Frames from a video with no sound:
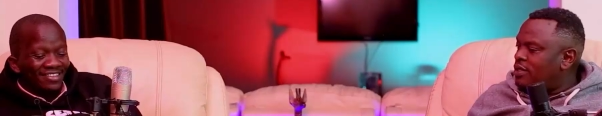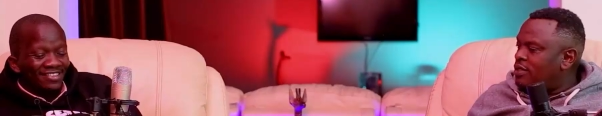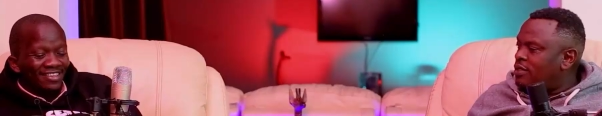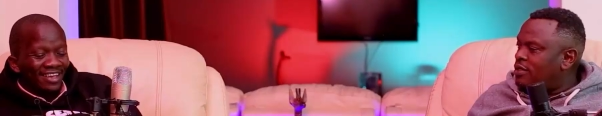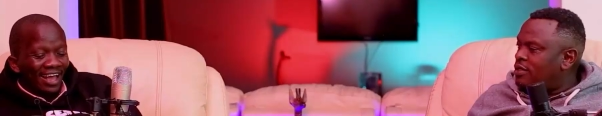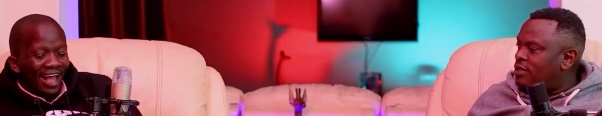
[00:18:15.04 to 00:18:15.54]

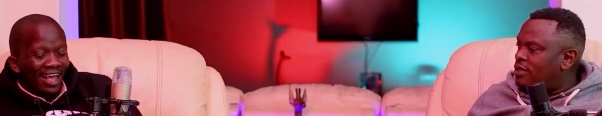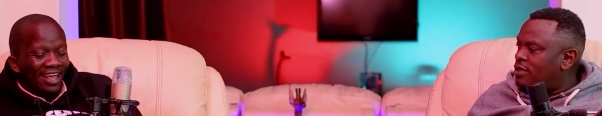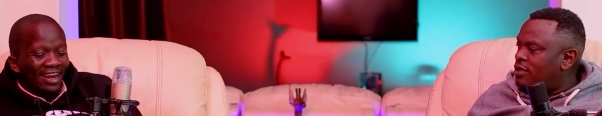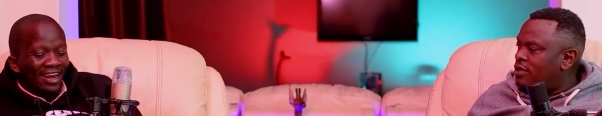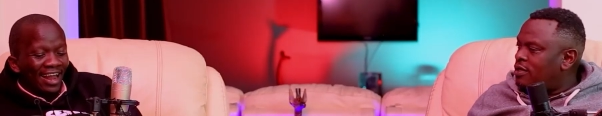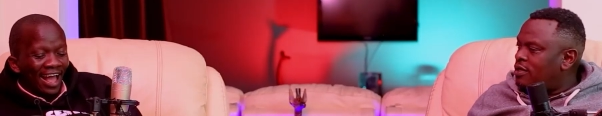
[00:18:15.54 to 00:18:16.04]
Speaker 1: is
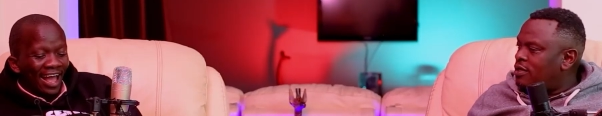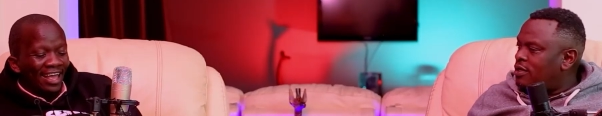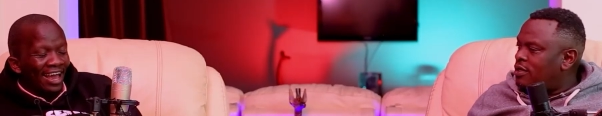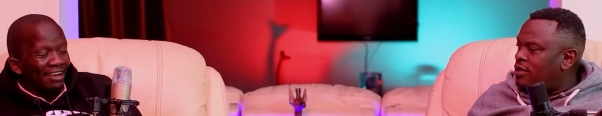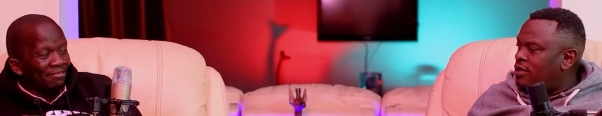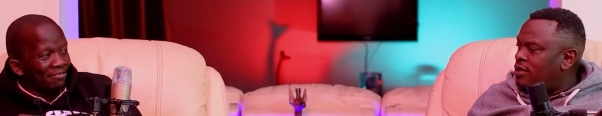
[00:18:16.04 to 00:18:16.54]

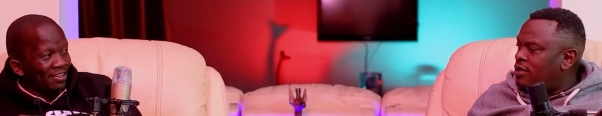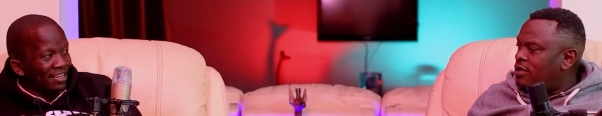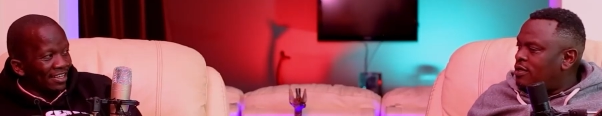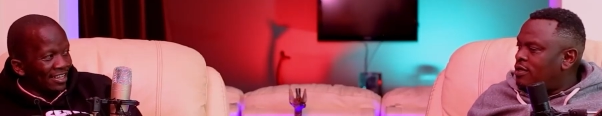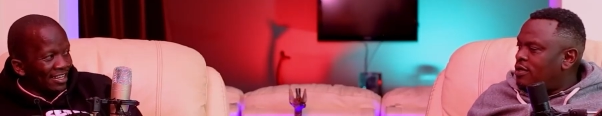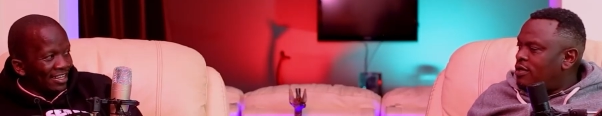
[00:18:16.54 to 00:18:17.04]
INIRV.
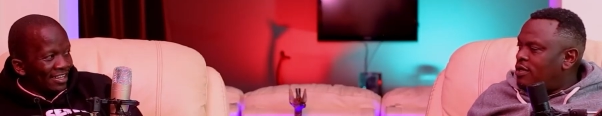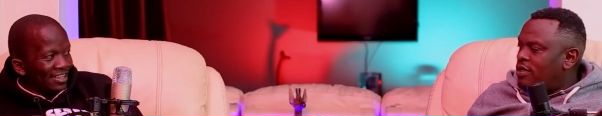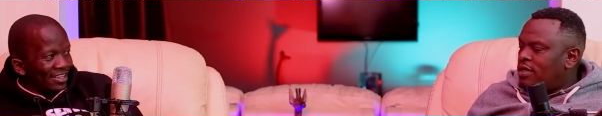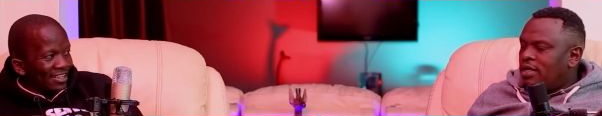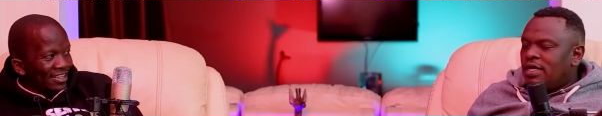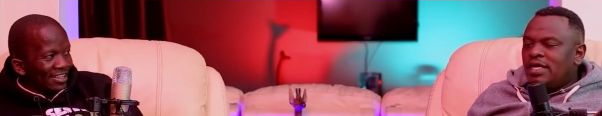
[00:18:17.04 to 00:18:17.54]

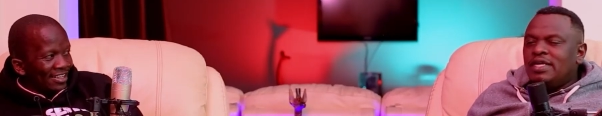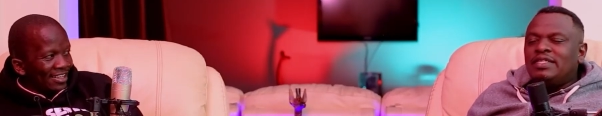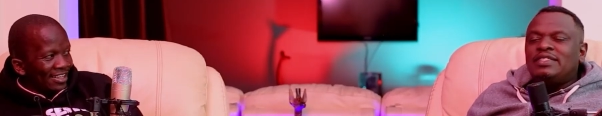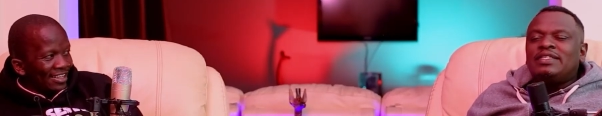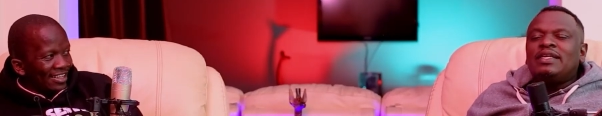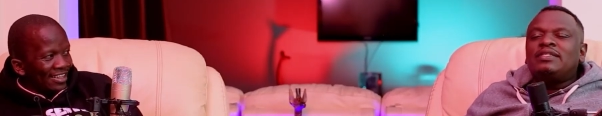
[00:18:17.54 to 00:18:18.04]
Speaker 2: It
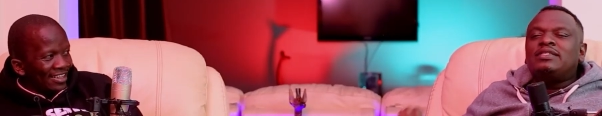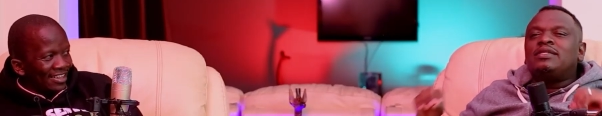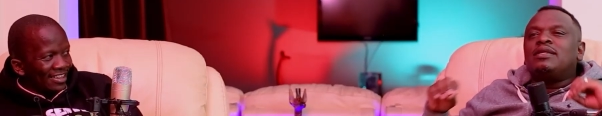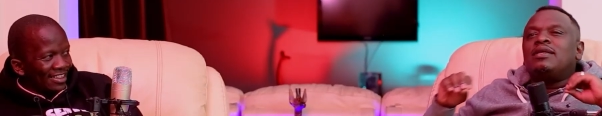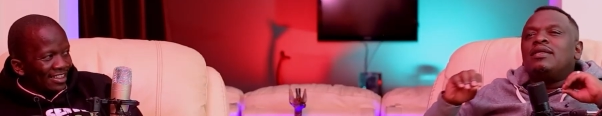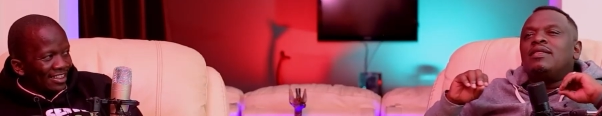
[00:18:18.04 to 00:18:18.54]
sets
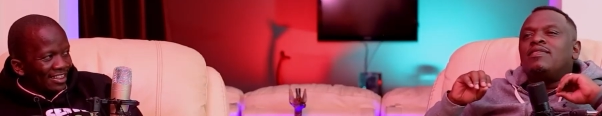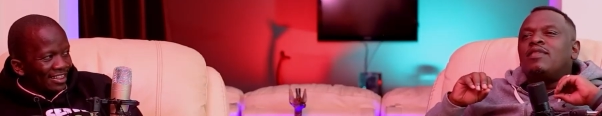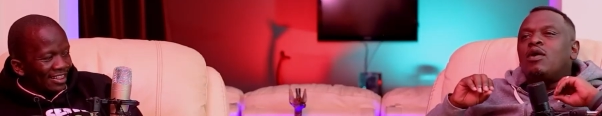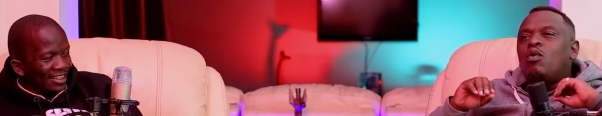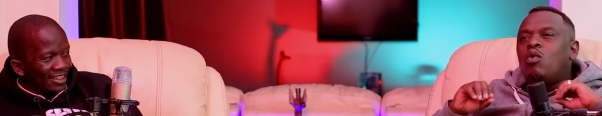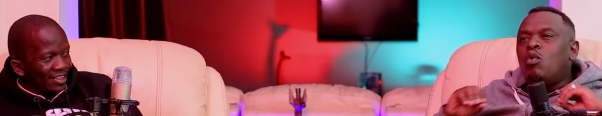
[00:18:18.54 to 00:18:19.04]
the
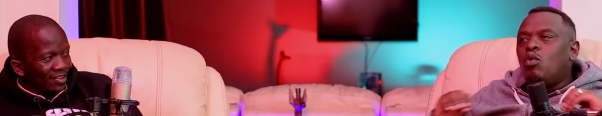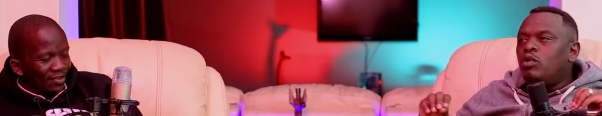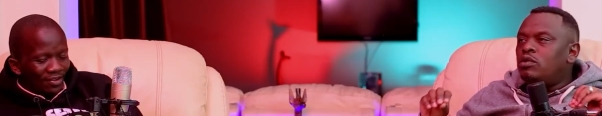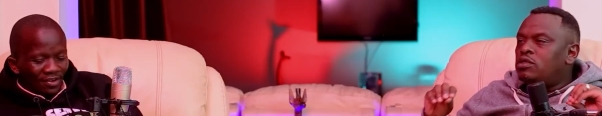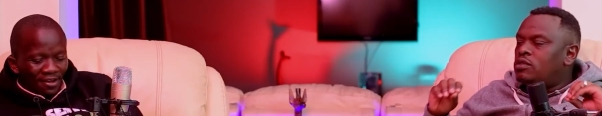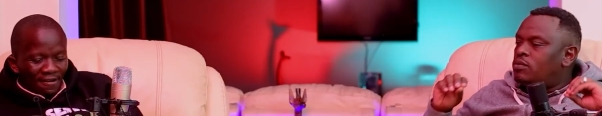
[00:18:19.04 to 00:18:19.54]

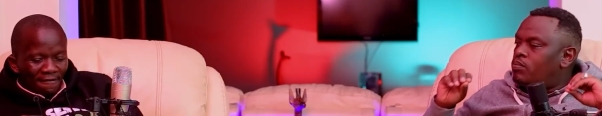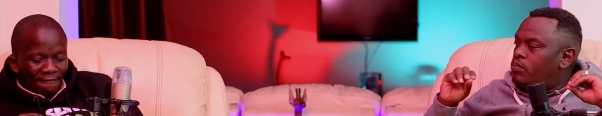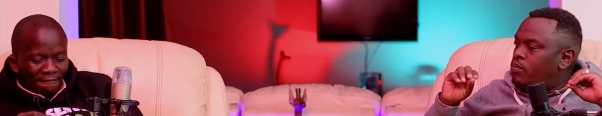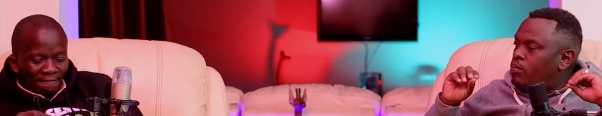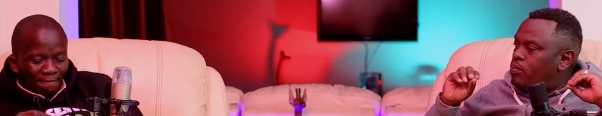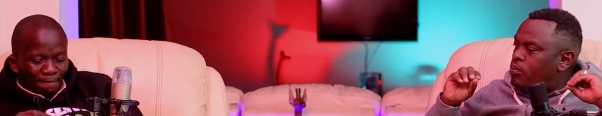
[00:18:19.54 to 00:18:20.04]
whole
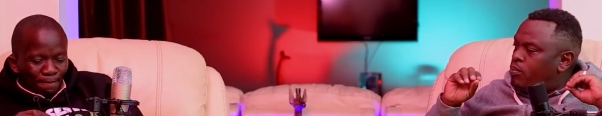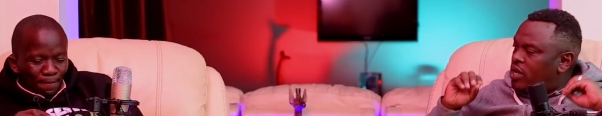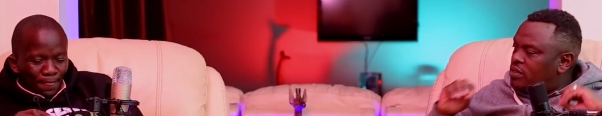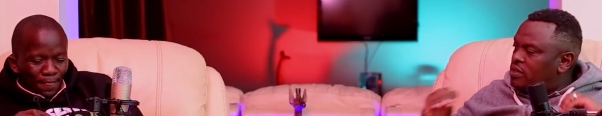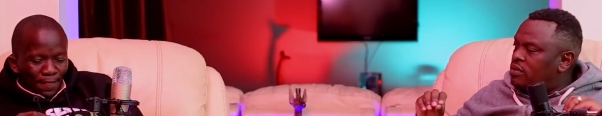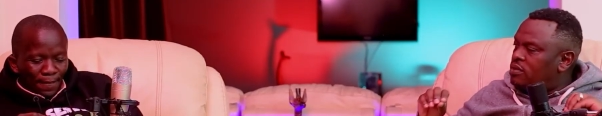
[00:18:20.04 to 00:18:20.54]

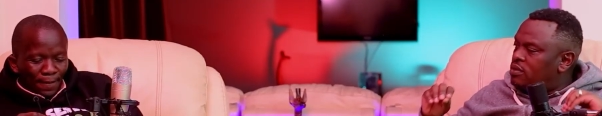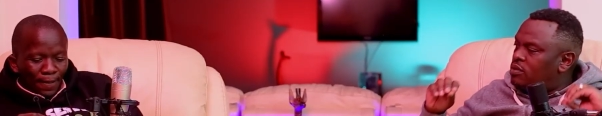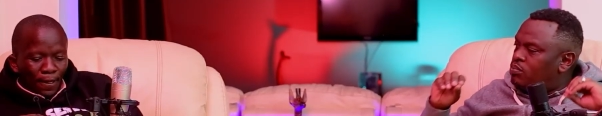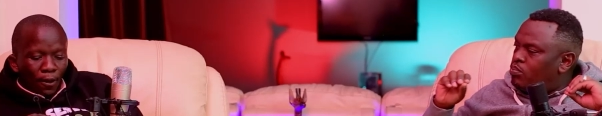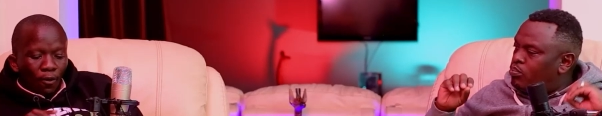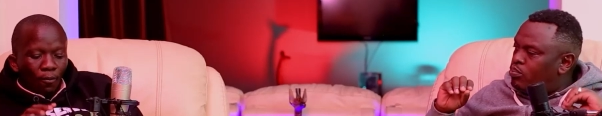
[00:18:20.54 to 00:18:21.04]
person's
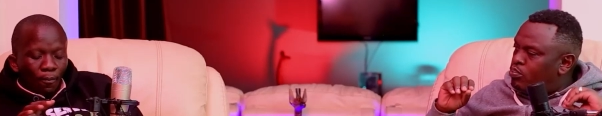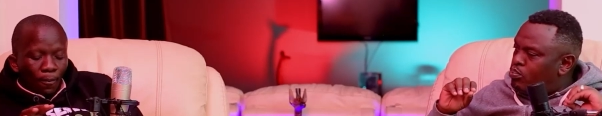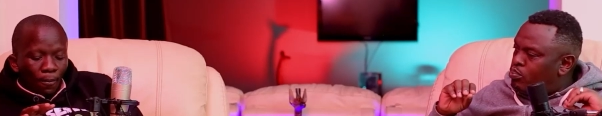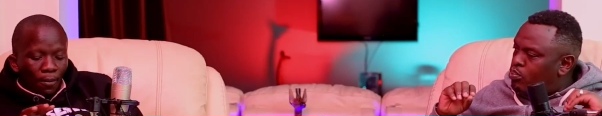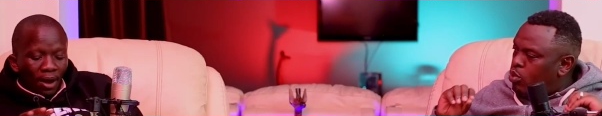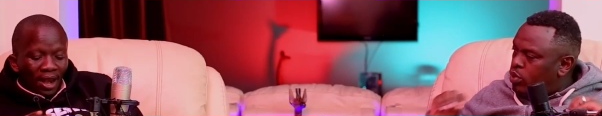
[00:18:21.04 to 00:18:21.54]

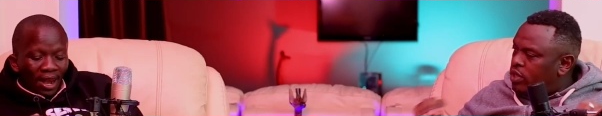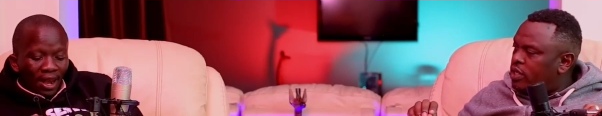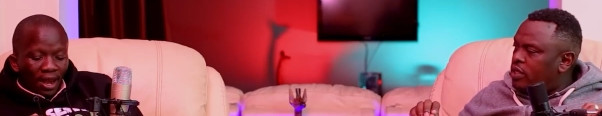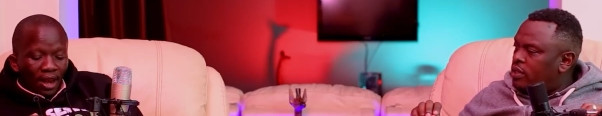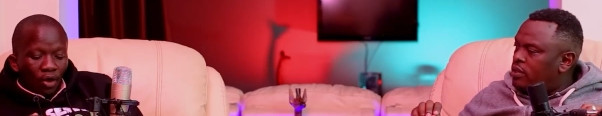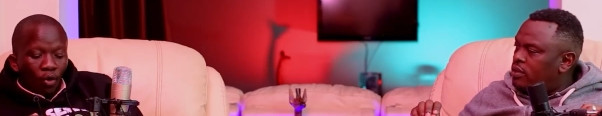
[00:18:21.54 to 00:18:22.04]

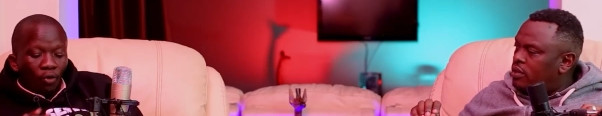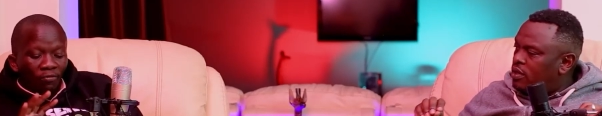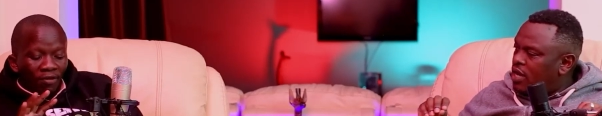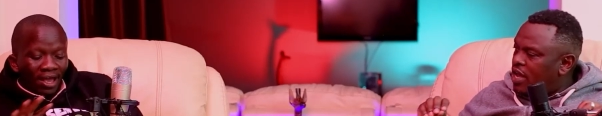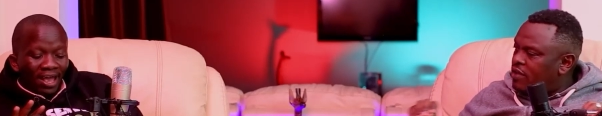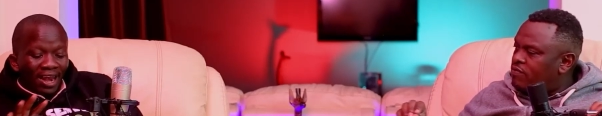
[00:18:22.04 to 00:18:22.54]
body on fire.
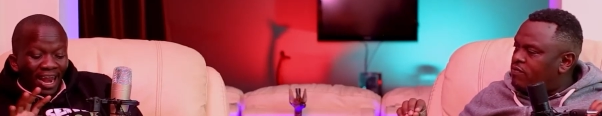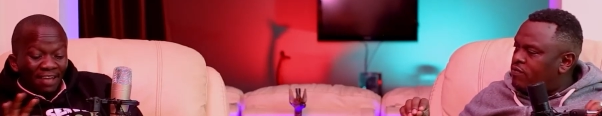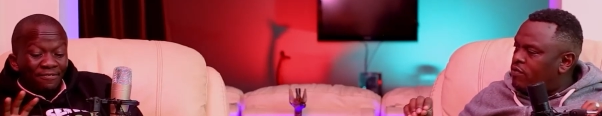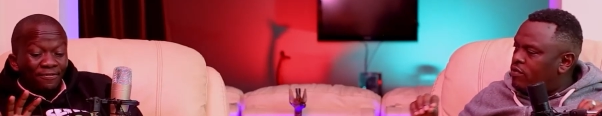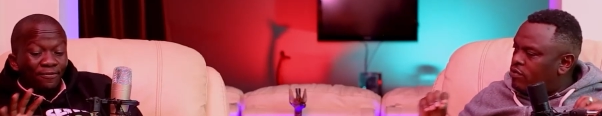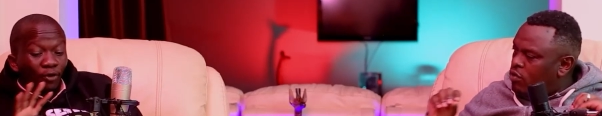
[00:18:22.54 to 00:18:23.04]
life,
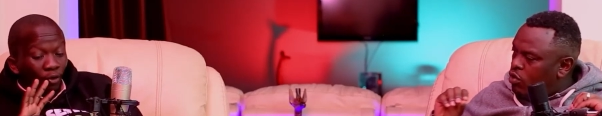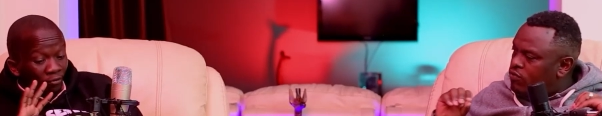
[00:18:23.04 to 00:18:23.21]
life on, on